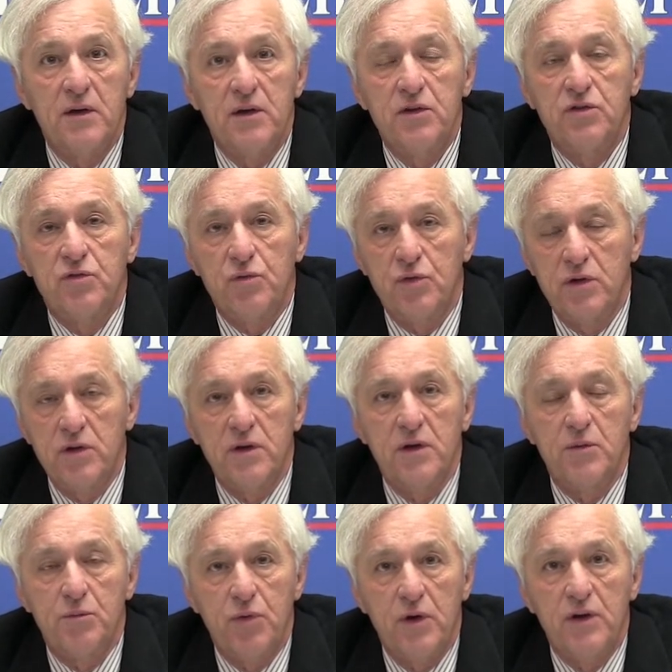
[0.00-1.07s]
it's really
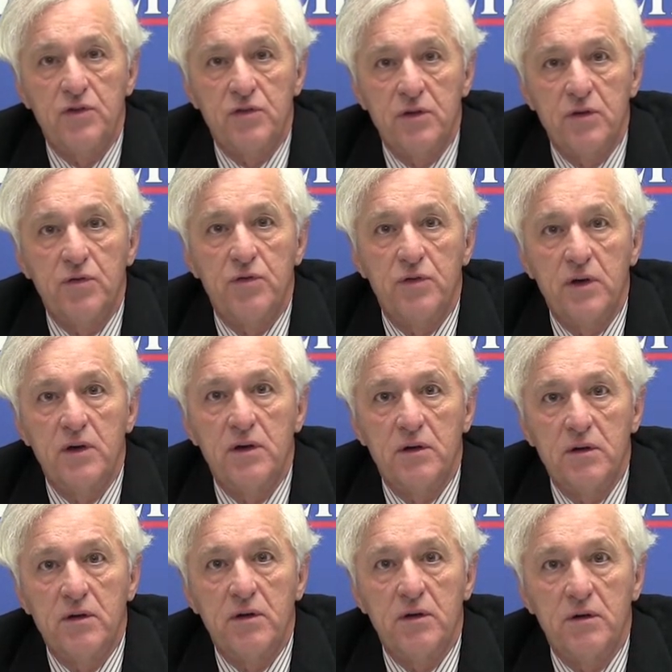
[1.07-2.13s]
impressive,
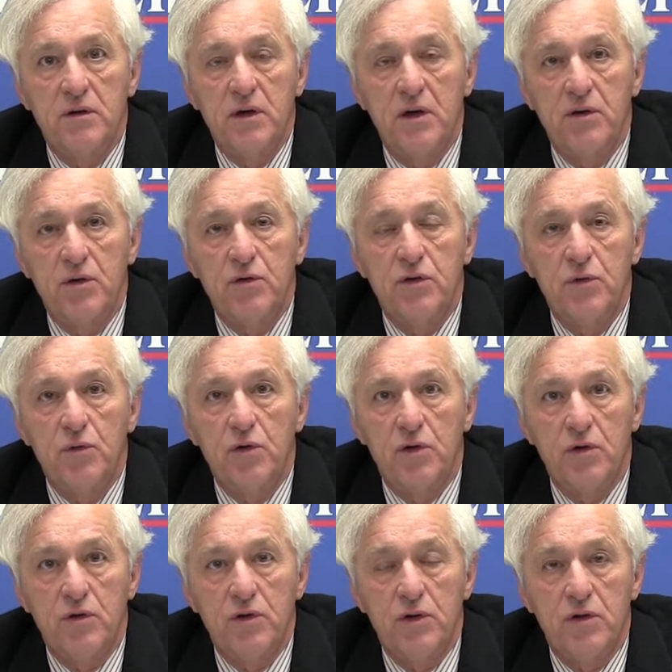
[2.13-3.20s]
and I know that we're
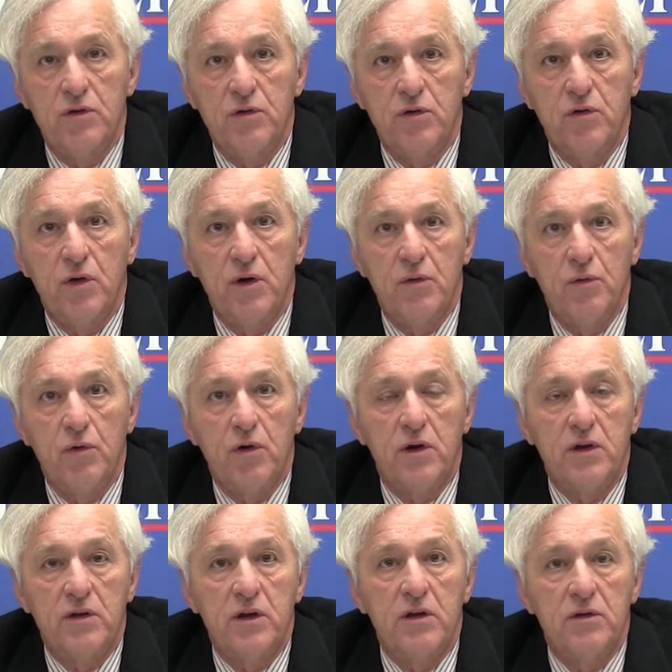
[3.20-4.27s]
really going to do great
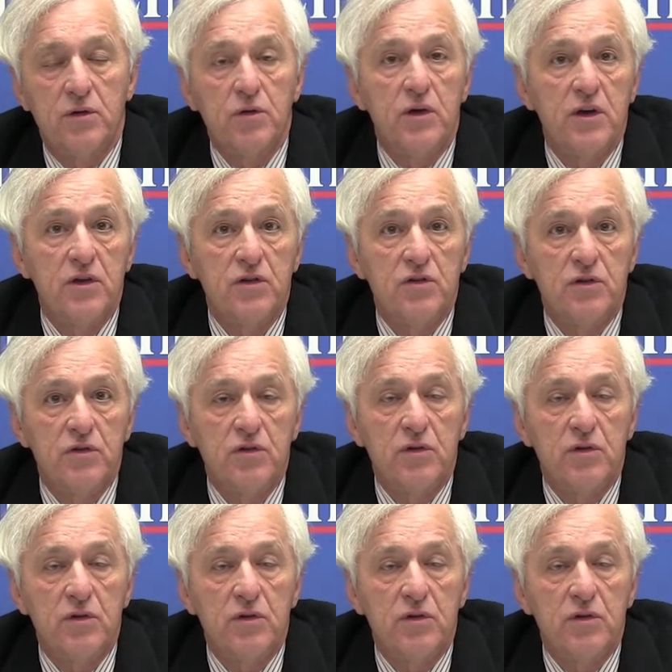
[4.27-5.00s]
work at that location.